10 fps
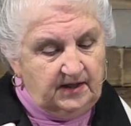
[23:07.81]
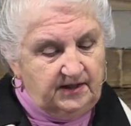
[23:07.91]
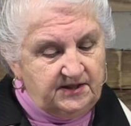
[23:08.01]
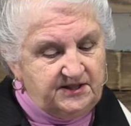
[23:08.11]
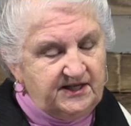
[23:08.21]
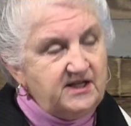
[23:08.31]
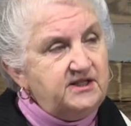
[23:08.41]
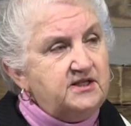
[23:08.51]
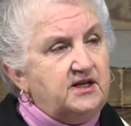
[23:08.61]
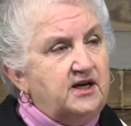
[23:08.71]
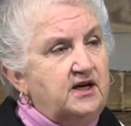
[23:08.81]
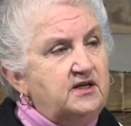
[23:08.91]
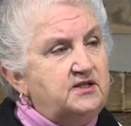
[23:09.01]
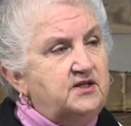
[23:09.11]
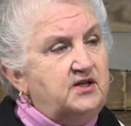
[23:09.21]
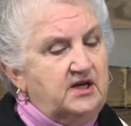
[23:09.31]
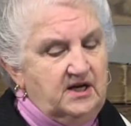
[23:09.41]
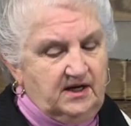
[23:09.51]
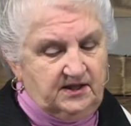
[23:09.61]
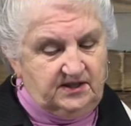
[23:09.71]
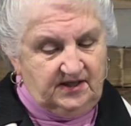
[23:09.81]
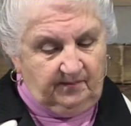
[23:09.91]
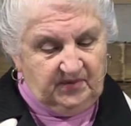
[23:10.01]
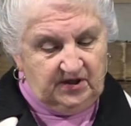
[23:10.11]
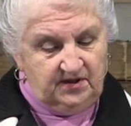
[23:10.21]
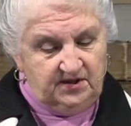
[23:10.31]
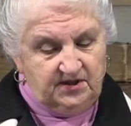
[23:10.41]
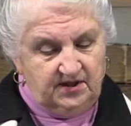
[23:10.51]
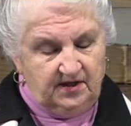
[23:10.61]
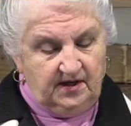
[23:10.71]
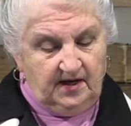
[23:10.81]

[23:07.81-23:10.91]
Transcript: necessitates the acceptance